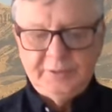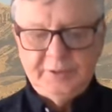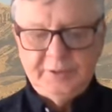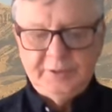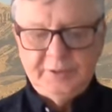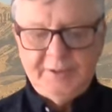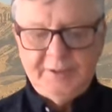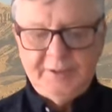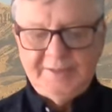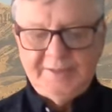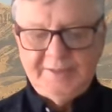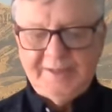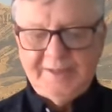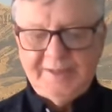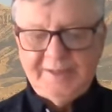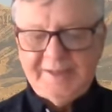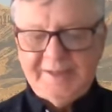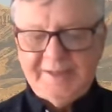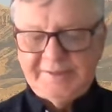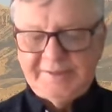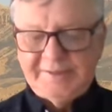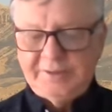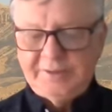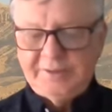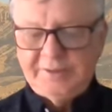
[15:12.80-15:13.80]
in an
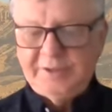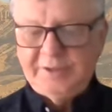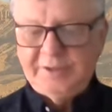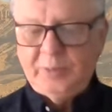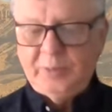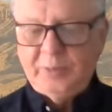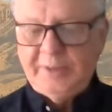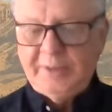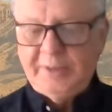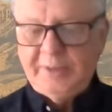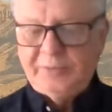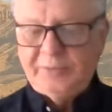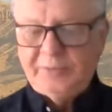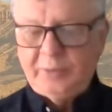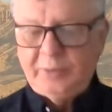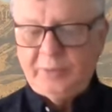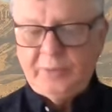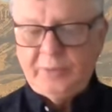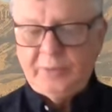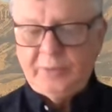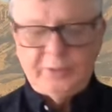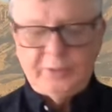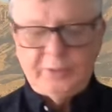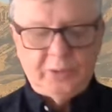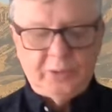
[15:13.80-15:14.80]
ecstasy away from
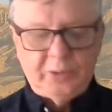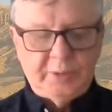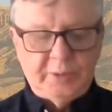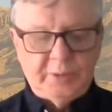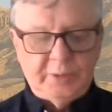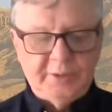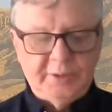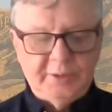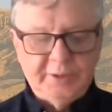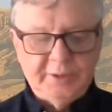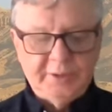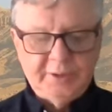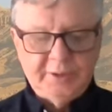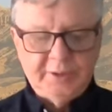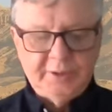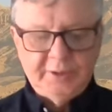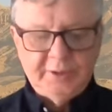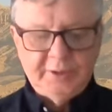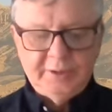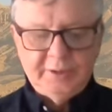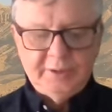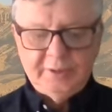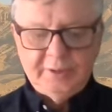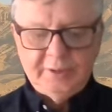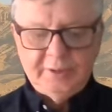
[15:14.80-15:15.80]
all the lower
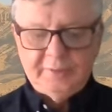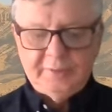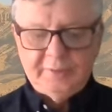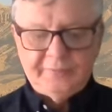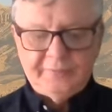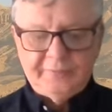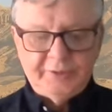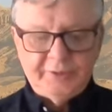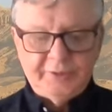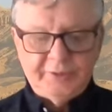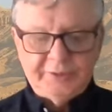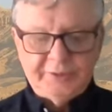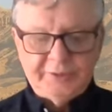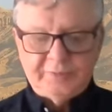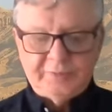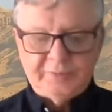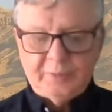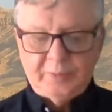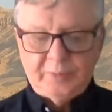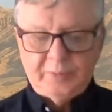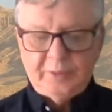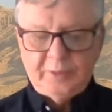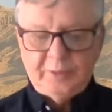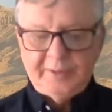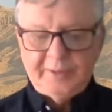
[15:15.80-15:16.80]
and first from
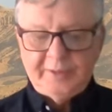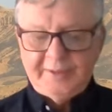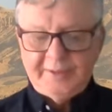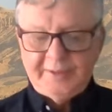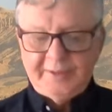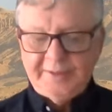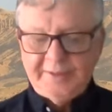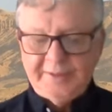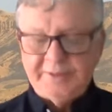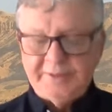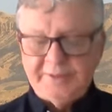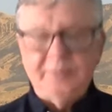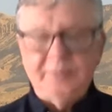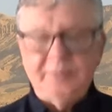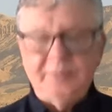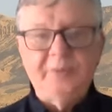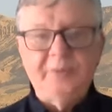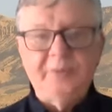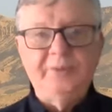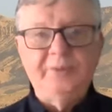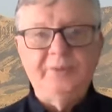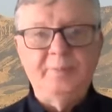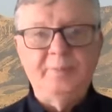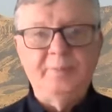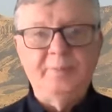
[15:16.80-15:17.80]
all that links him
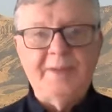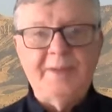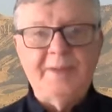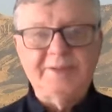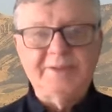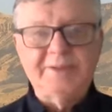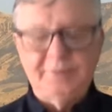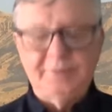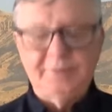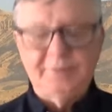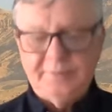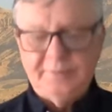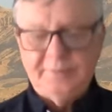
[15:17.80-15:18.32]
with matter.